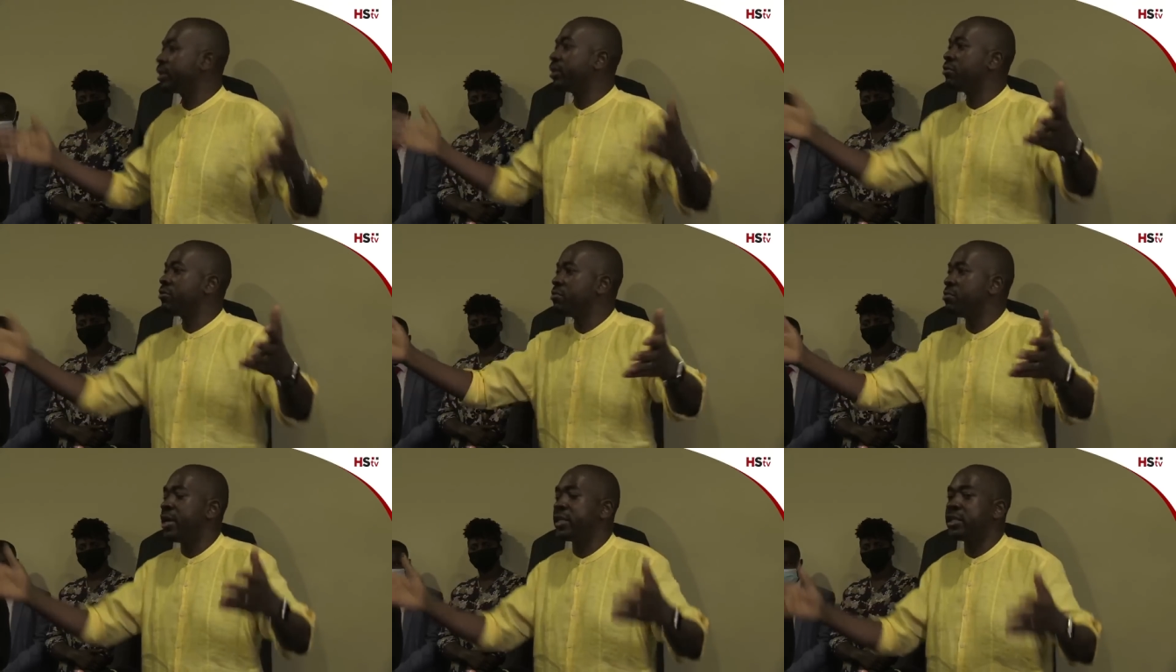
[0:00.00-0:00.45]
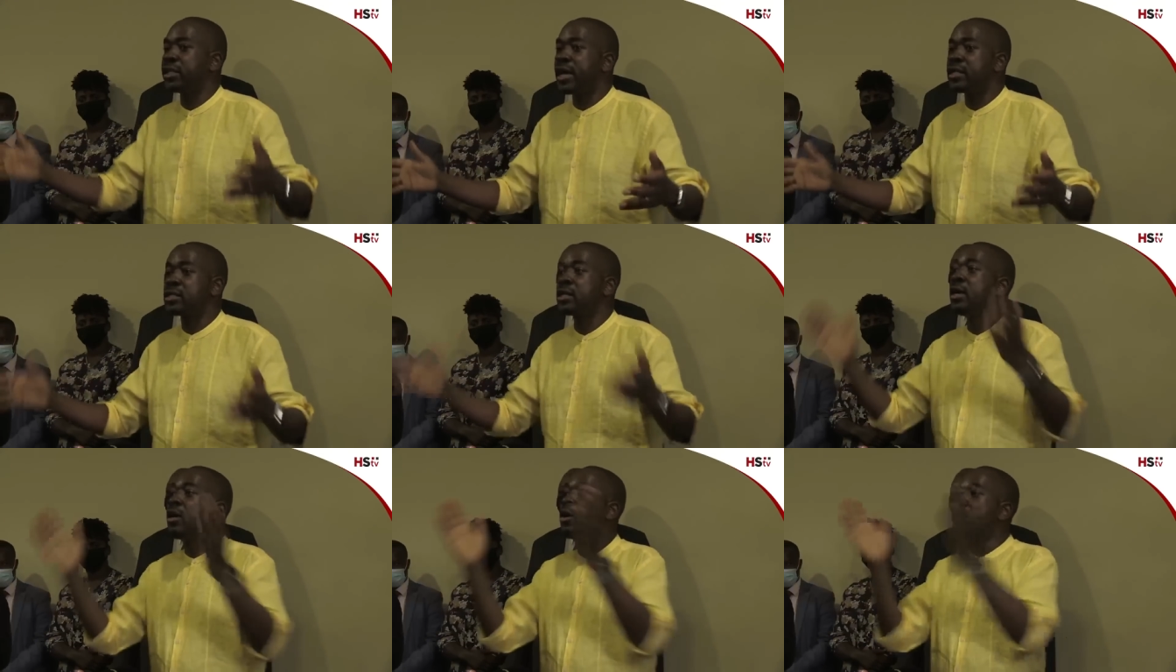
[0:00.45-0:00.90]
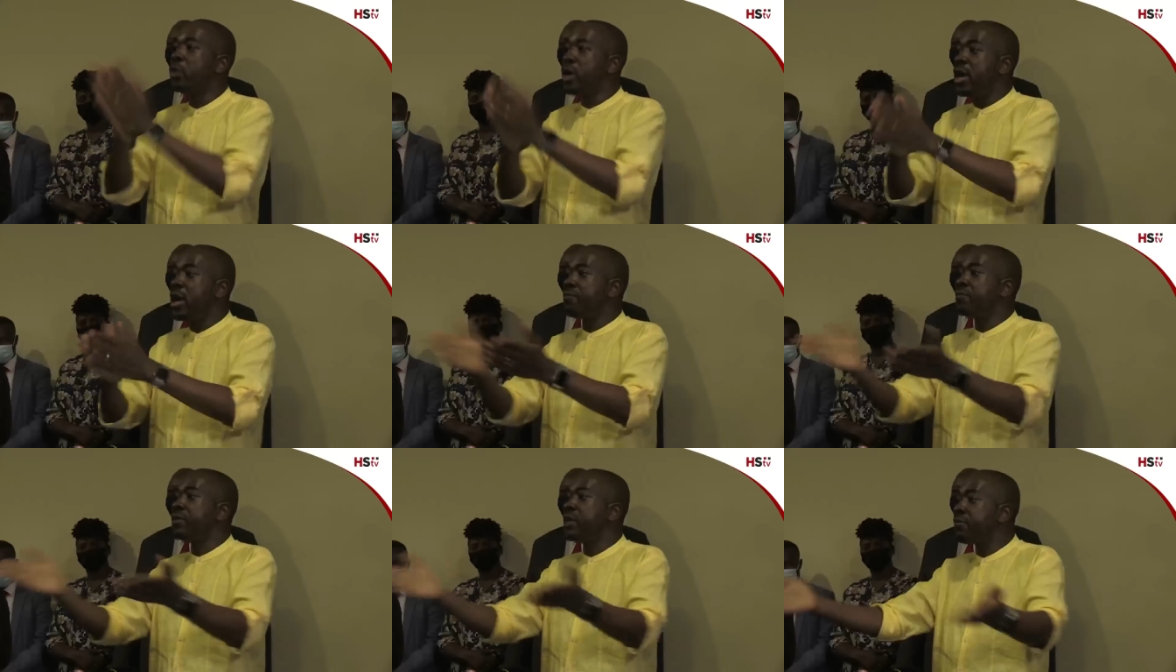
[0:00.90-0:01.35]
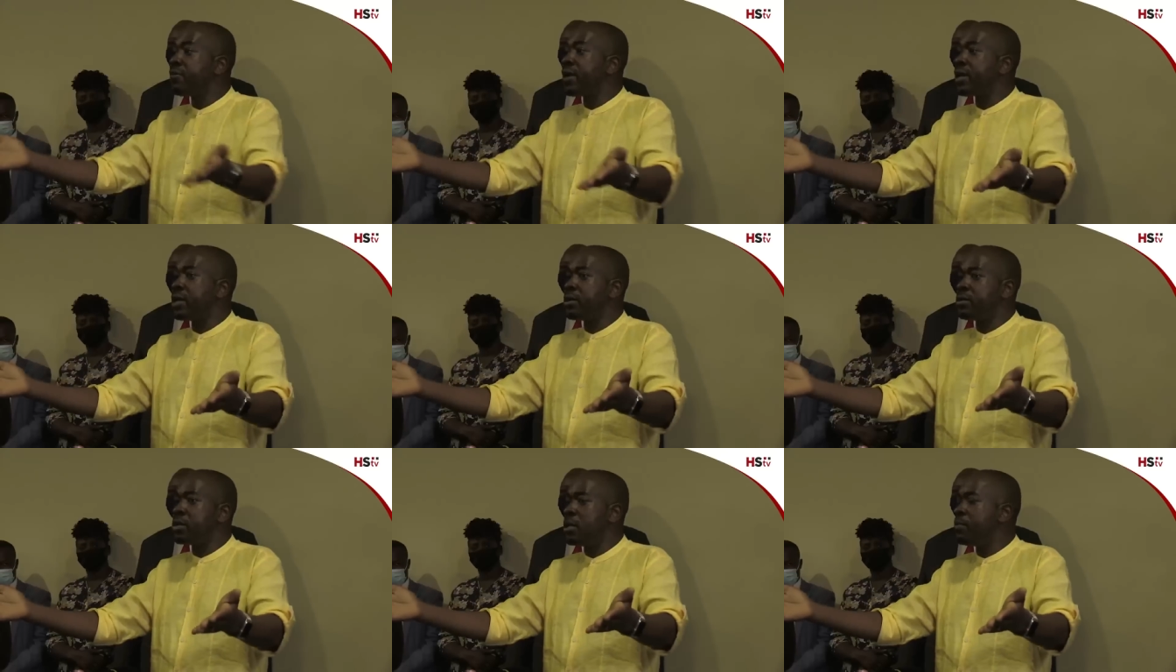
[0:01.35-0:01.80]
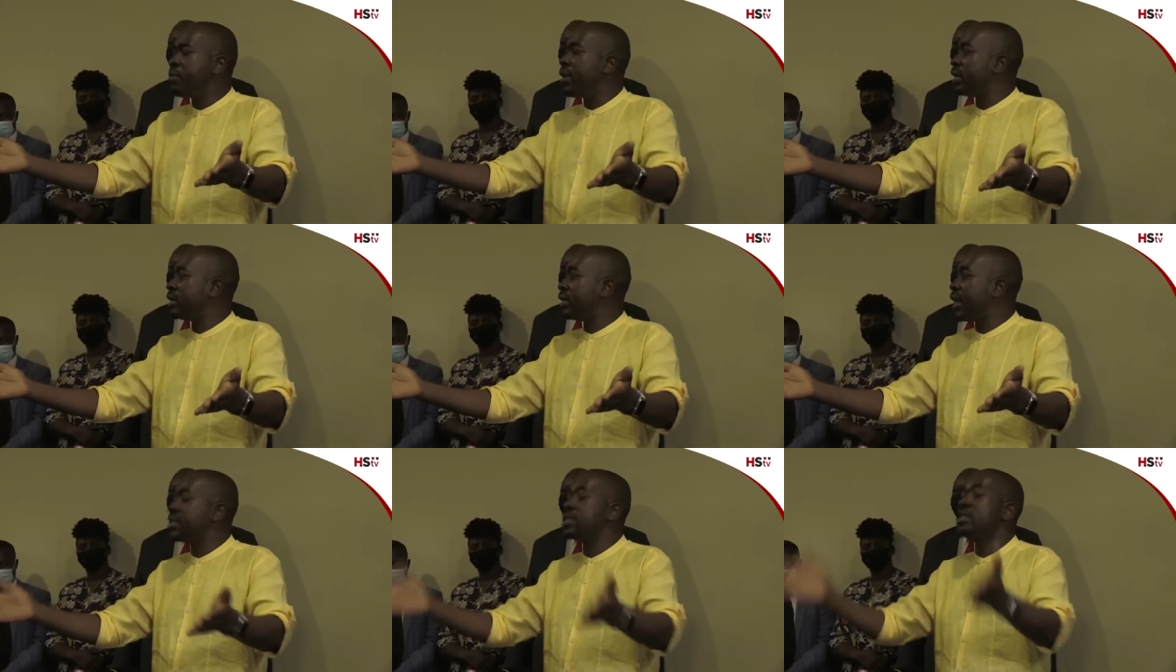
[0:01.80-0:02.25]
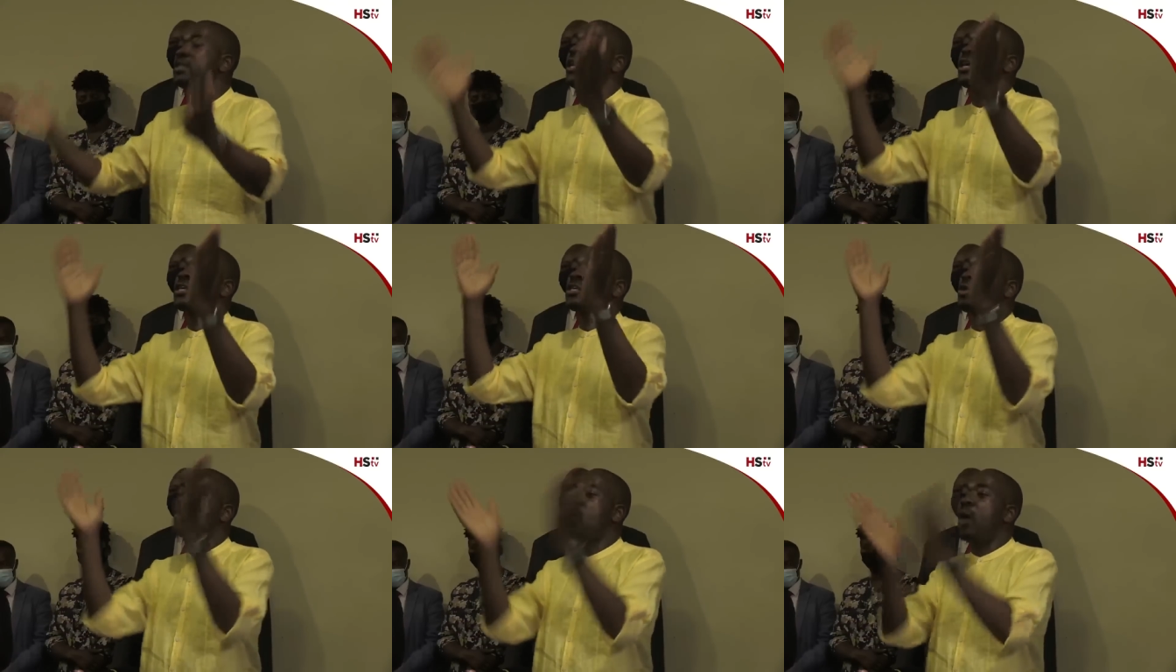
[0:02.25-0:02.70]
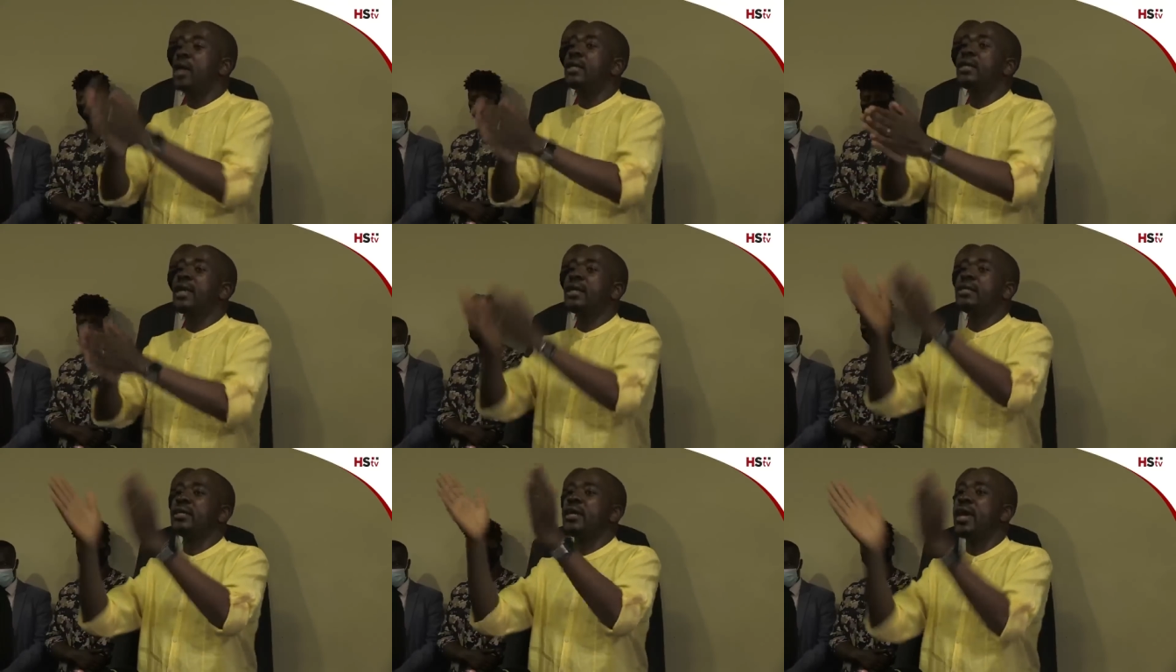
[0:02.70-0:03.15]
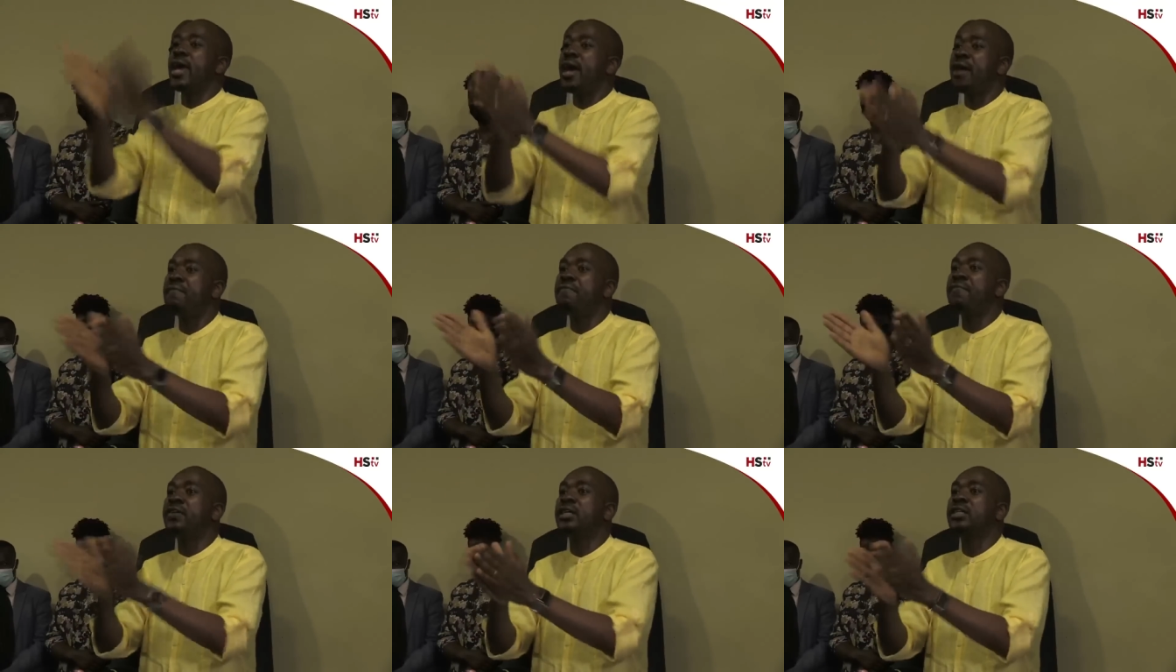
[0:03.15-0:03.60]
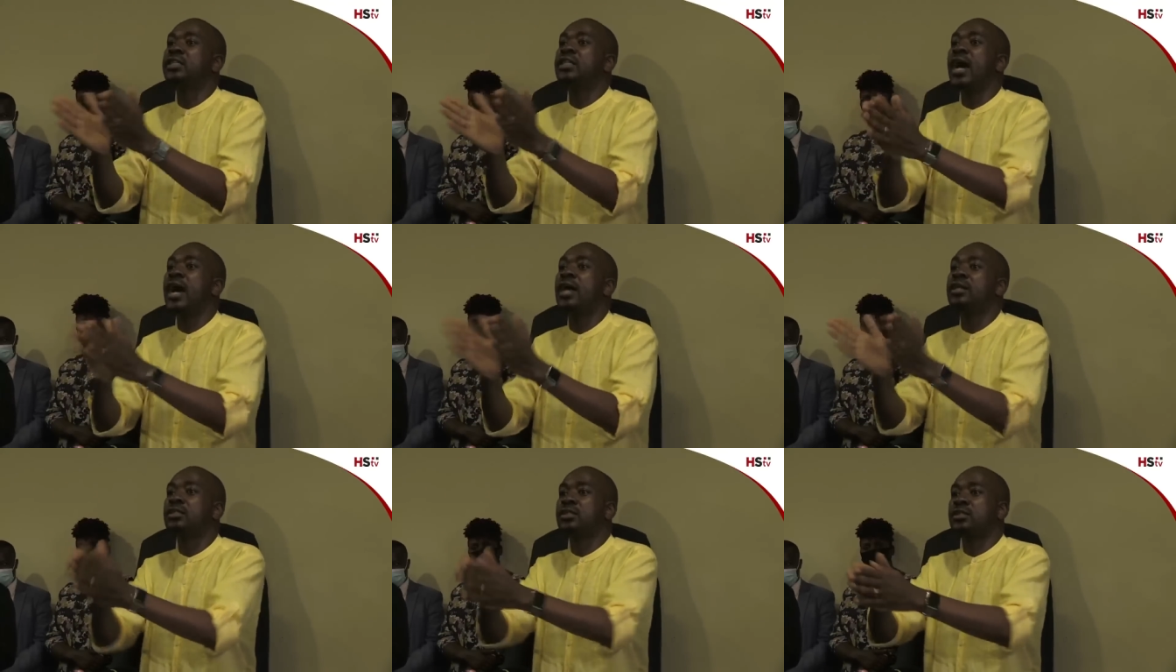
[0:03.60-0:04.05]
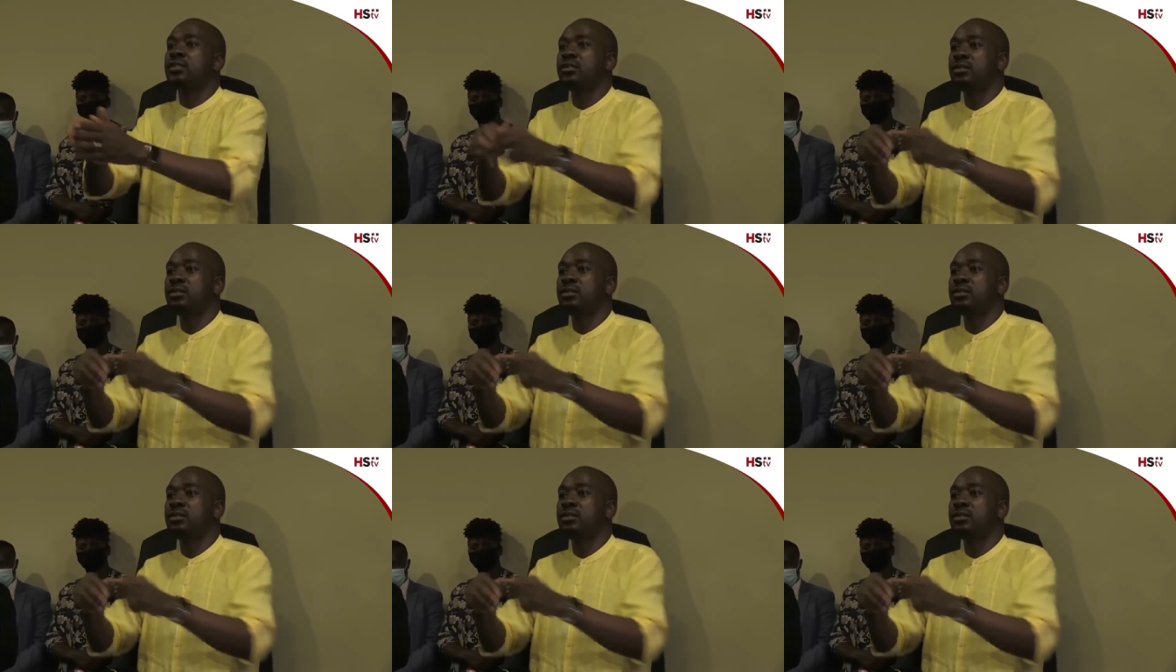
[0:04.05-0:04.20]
Give him a chance. We have given him a chance. He has squandered every chance.